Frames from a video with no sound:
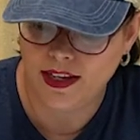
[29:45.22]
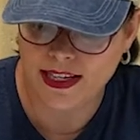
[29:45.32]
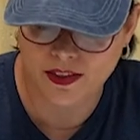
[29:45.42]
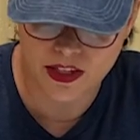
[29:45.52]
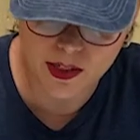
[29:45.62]

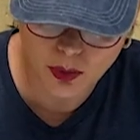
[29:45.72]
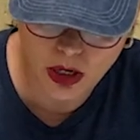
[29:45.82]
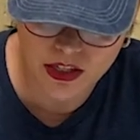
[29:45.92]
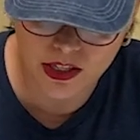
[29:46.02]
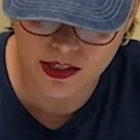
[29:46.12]
Now these
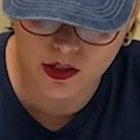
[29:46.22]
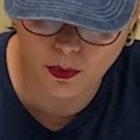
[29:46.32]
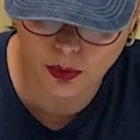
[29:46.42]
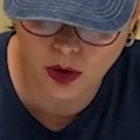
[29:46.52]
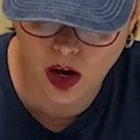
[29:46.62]
projects are
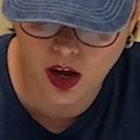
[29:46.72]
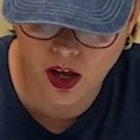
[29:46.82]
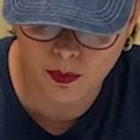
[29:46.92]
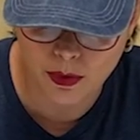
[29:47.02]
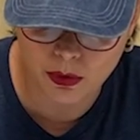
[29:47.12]

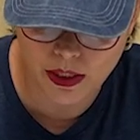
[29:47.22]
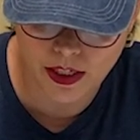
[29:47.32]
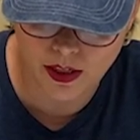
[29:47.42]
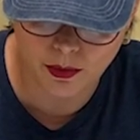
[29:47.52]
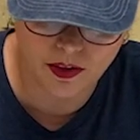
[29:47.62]
probably
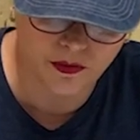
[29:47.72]
gonna be